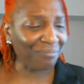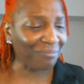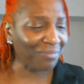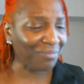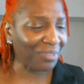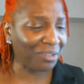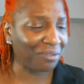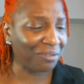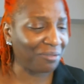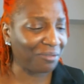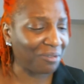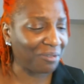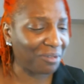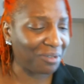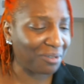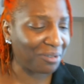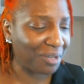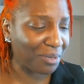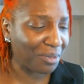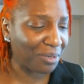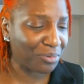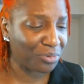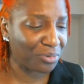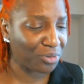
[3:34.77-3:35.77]
you know, these
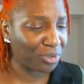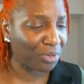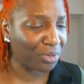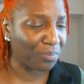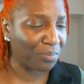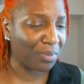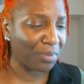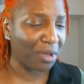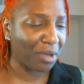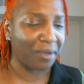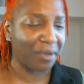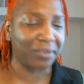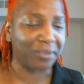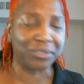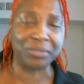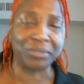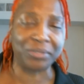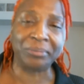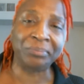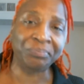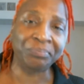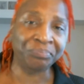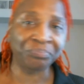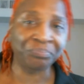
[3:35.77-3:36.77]
now Snicker bars
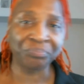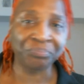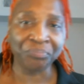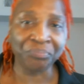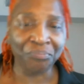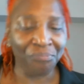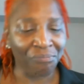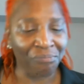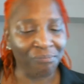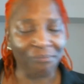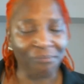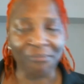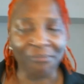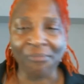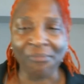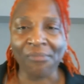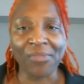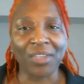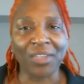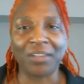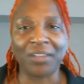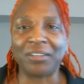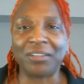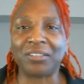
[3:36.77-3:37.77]

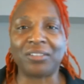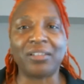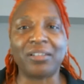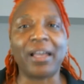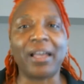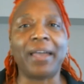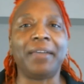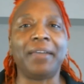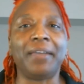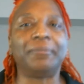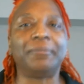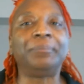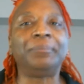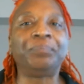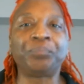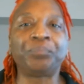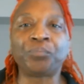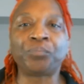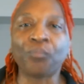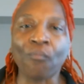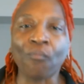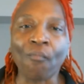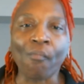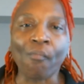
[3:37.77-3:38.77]
is life.
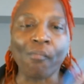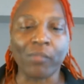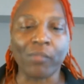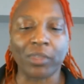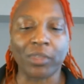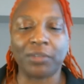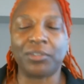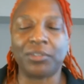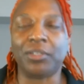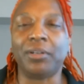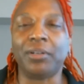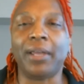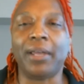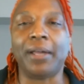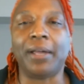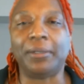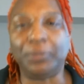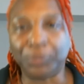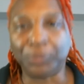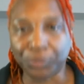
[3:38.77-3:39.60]
So now,